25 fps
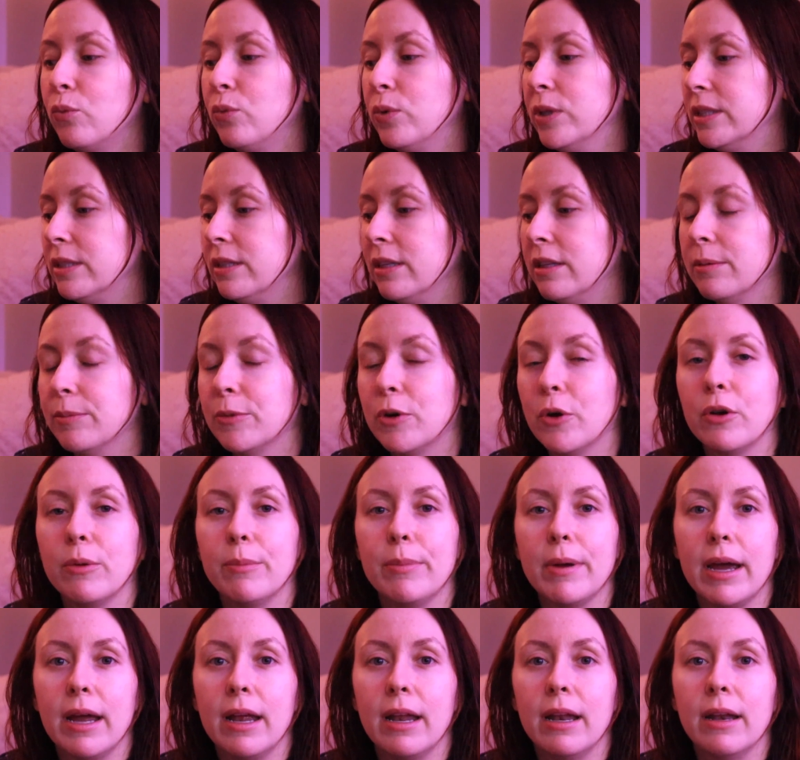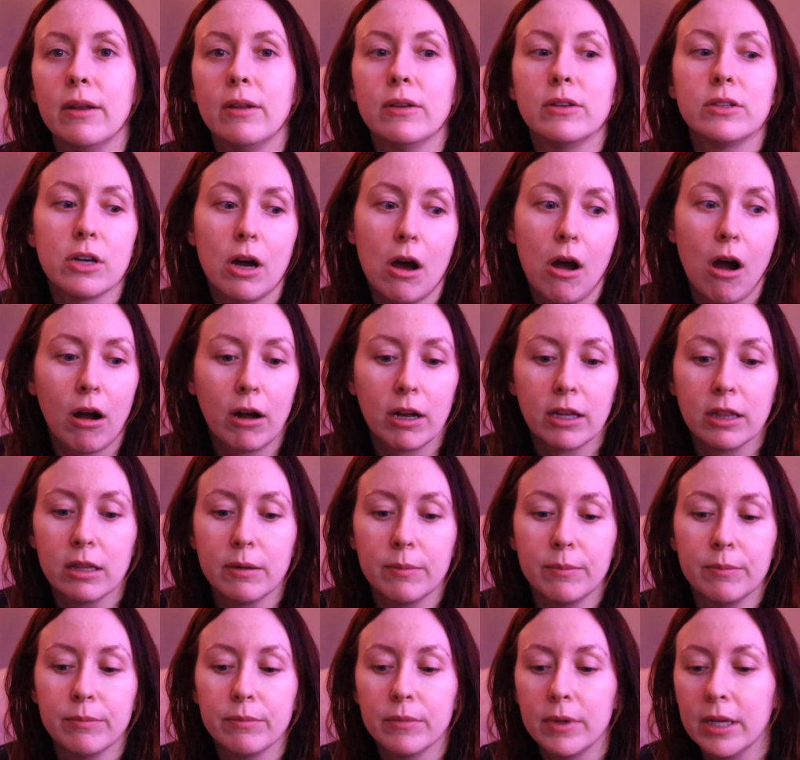We see them go to bed, talk
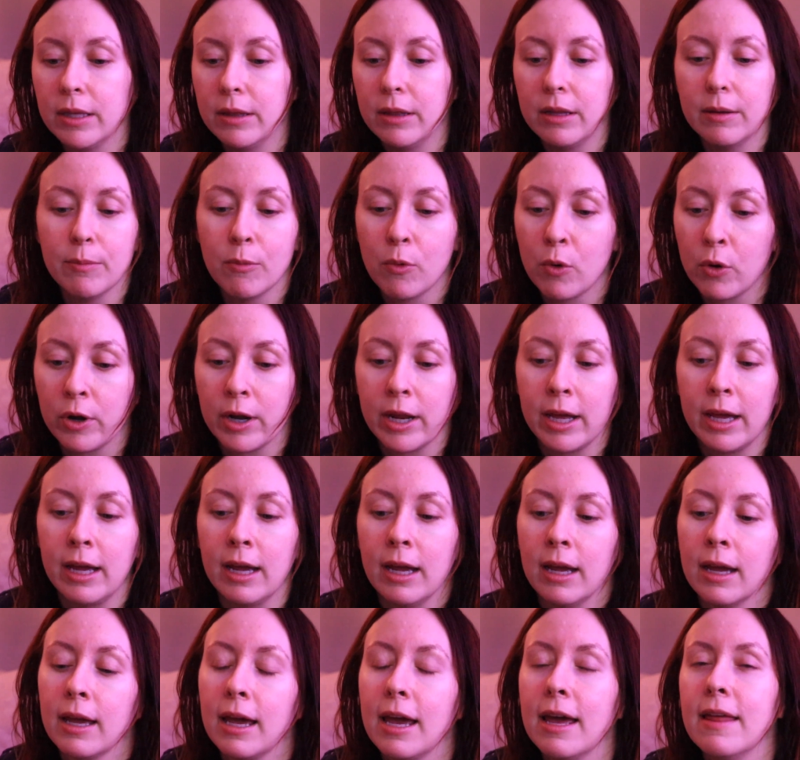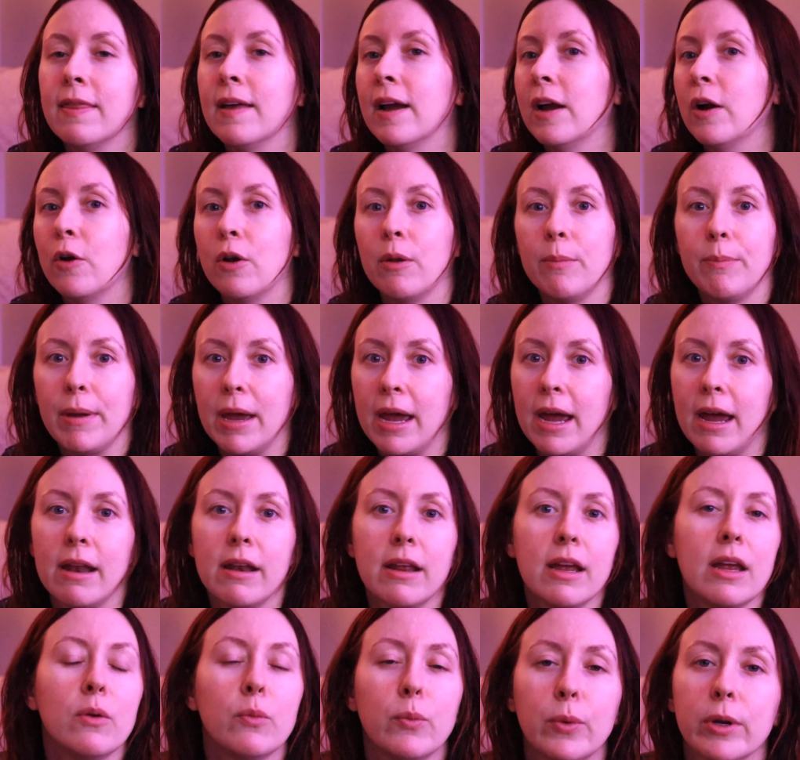in the morning, and then go to bed,
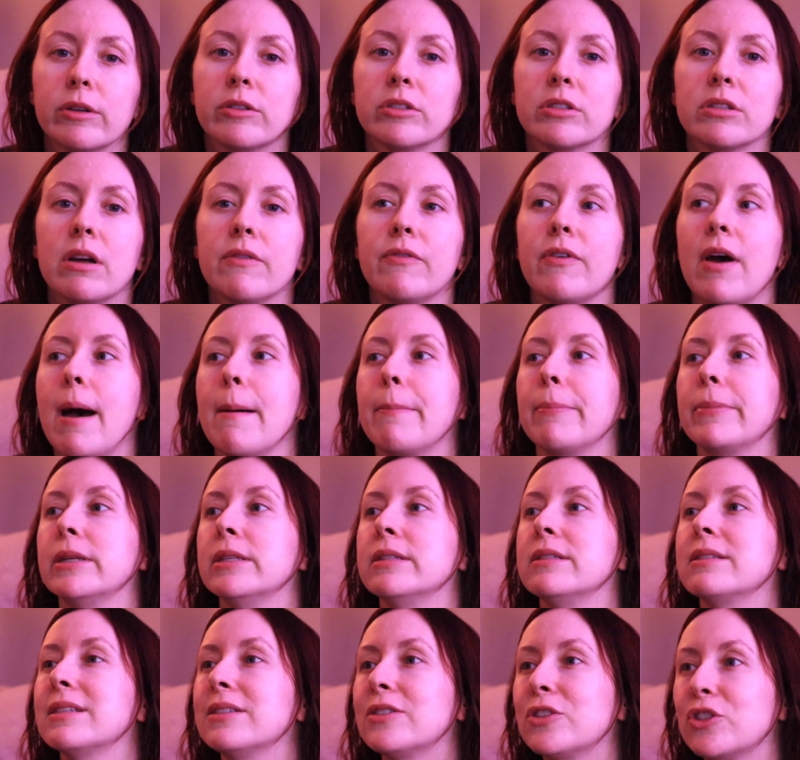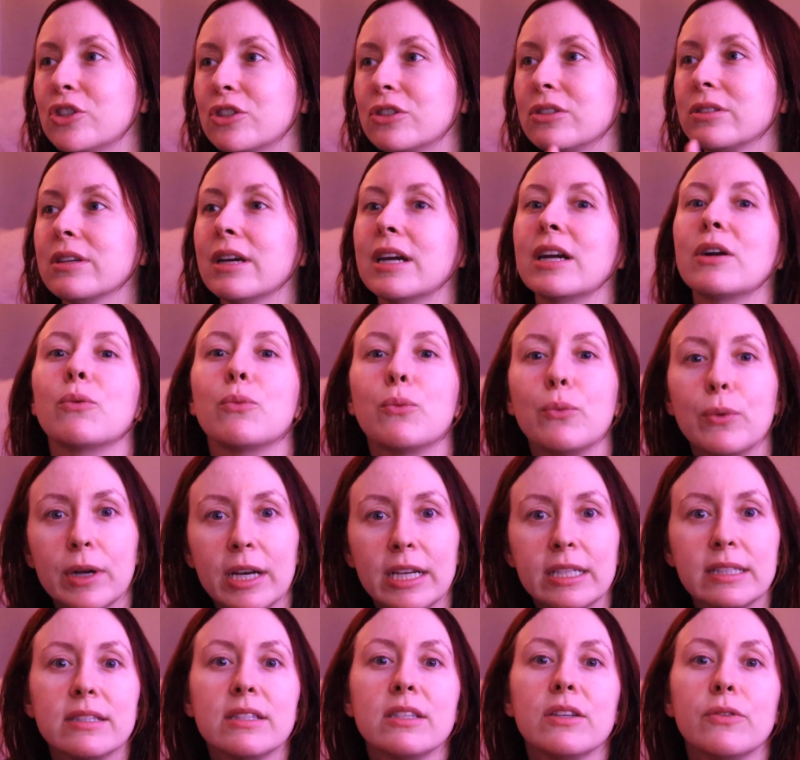and weird stuff happens. It's just like
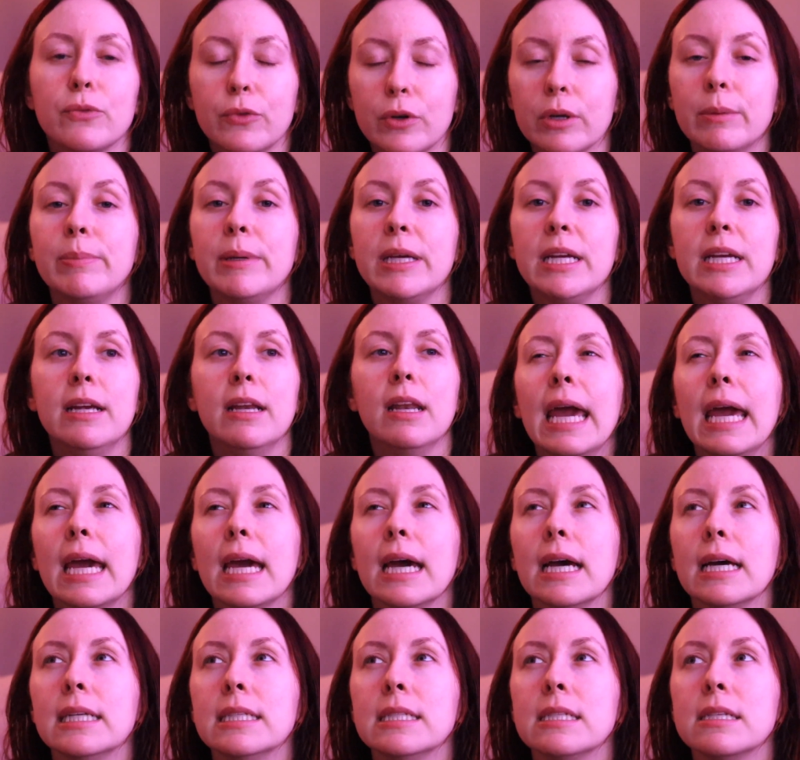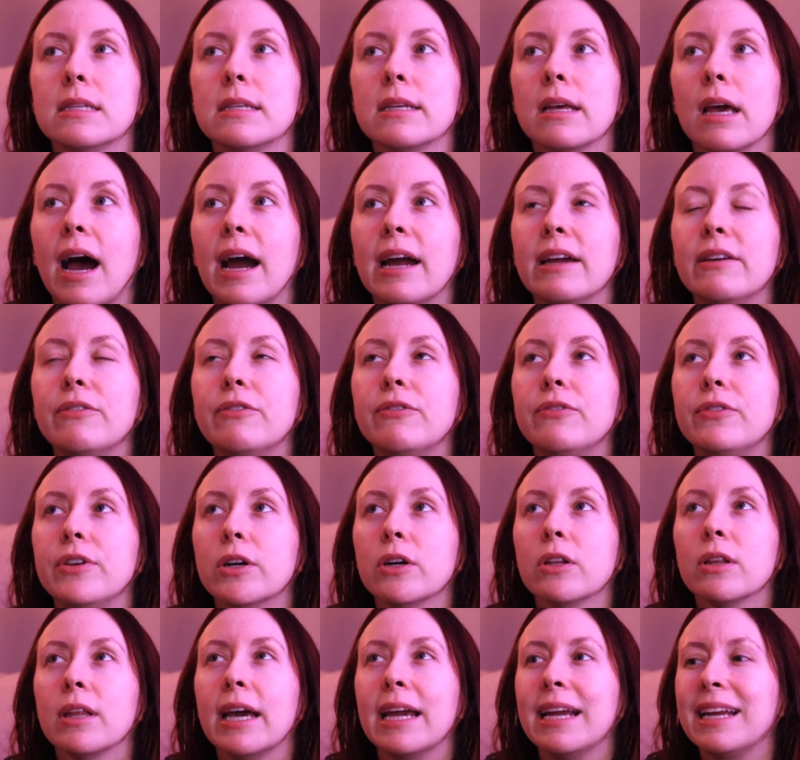rinse and repeat. And I
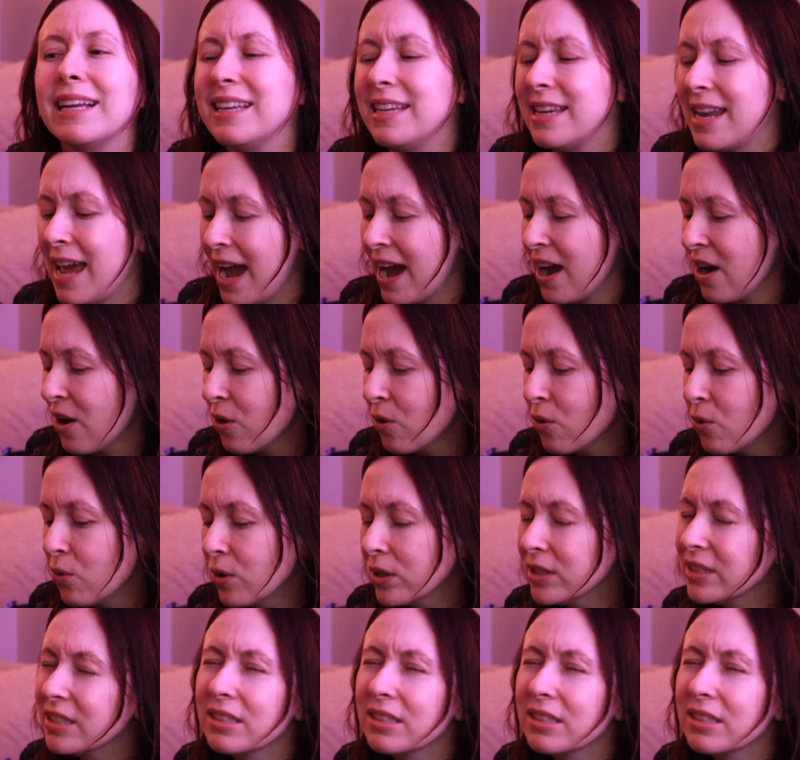feel like now